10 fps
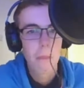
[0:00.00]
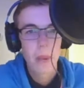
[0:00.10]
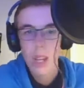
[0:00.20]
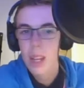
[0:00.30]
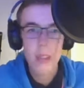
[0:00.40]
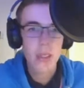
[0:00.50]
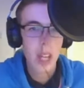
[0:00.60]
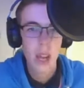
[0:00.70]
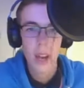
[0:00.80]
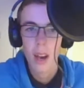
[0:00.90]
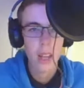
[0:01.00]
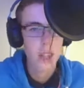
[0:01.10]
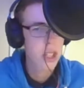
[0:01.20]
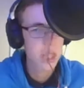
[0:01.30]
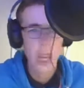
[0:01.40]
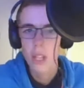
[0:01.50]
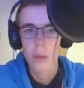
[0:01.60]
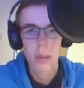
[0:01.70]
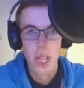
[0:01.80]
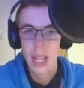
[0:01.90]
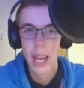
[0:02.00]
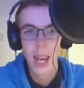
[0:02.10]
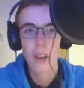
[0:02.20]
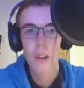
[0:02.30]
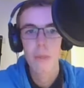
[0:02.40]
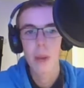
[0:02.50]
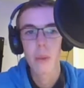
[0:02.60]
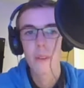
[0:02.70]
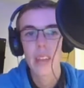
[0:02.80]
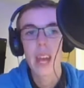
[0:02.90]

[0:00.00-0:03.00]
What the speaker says: But this year, I genuinely cannot pick one.